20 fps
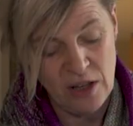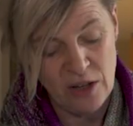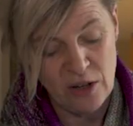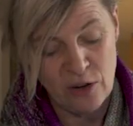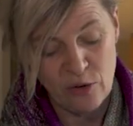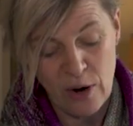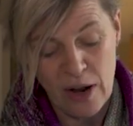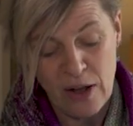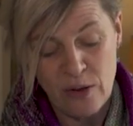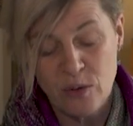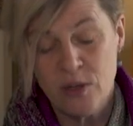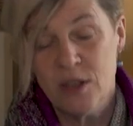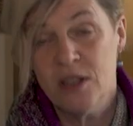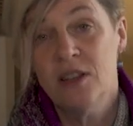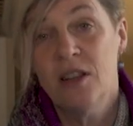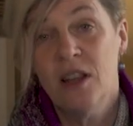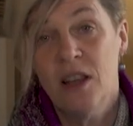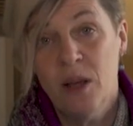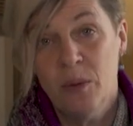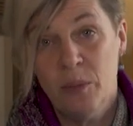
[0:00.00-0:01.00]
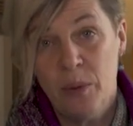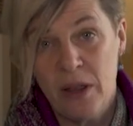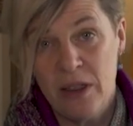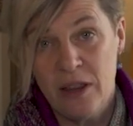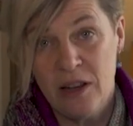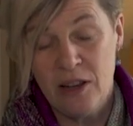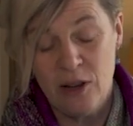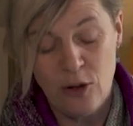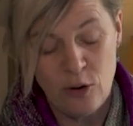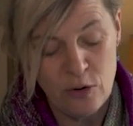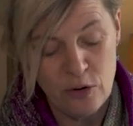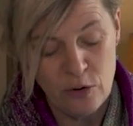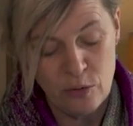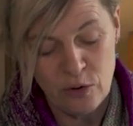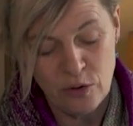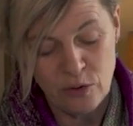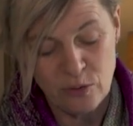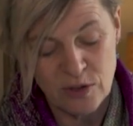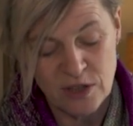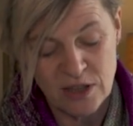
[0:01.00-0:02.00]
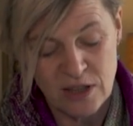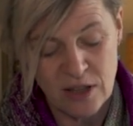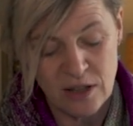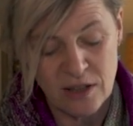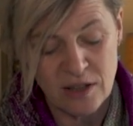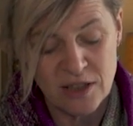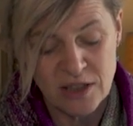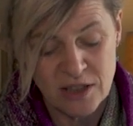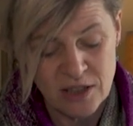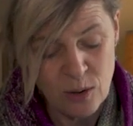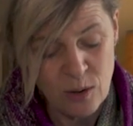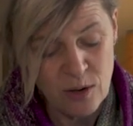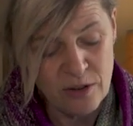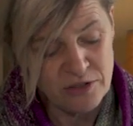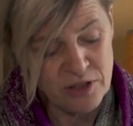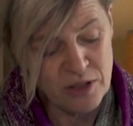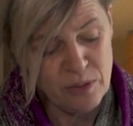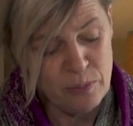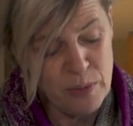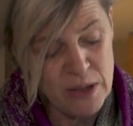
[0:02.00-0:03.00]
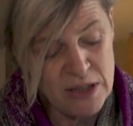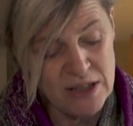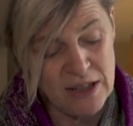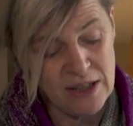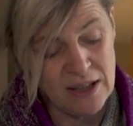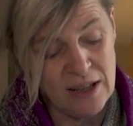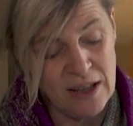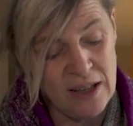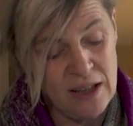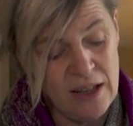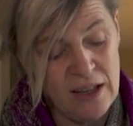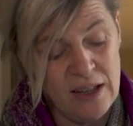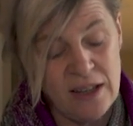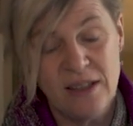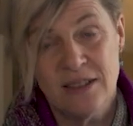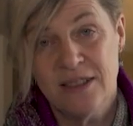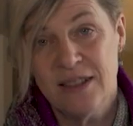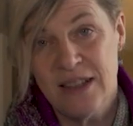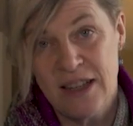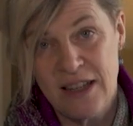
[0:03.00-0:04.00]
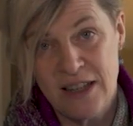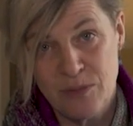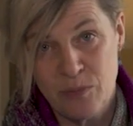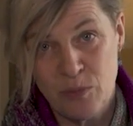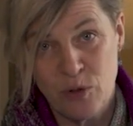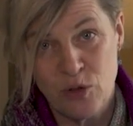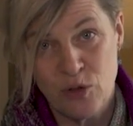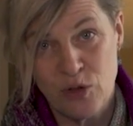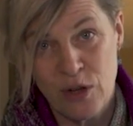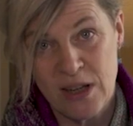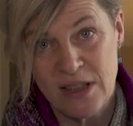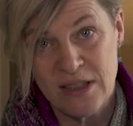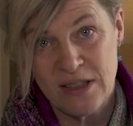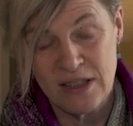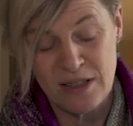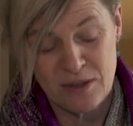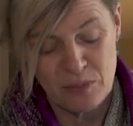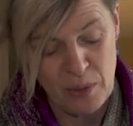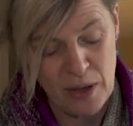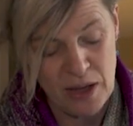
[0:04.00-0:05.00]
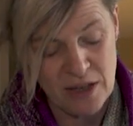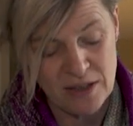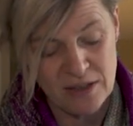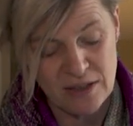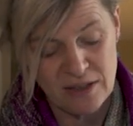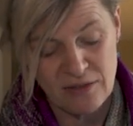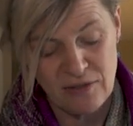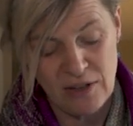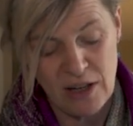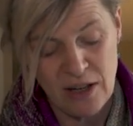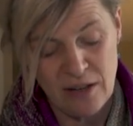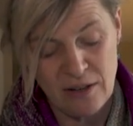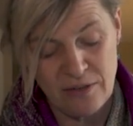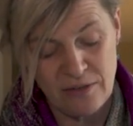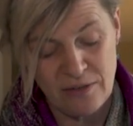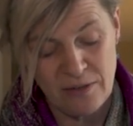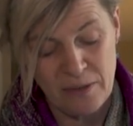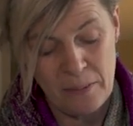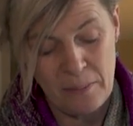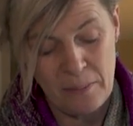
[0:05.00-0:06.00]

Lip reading: grounded by the long roots that are so often missing in today's more transient patterns of life.